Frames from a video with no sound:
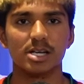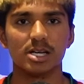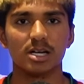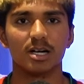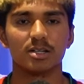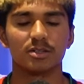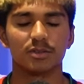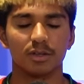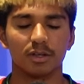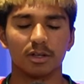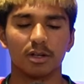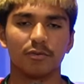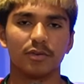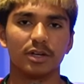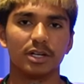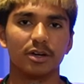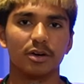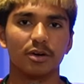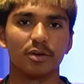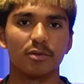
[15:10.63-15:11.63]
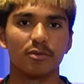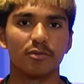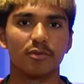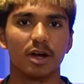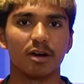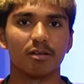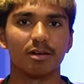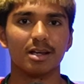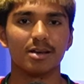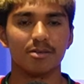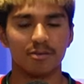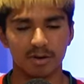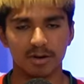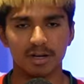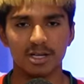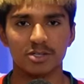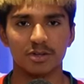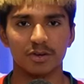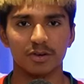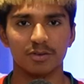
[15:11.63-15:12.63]
you guys for another video very,
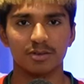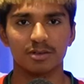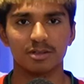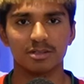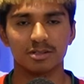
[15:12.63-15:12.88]
very soon.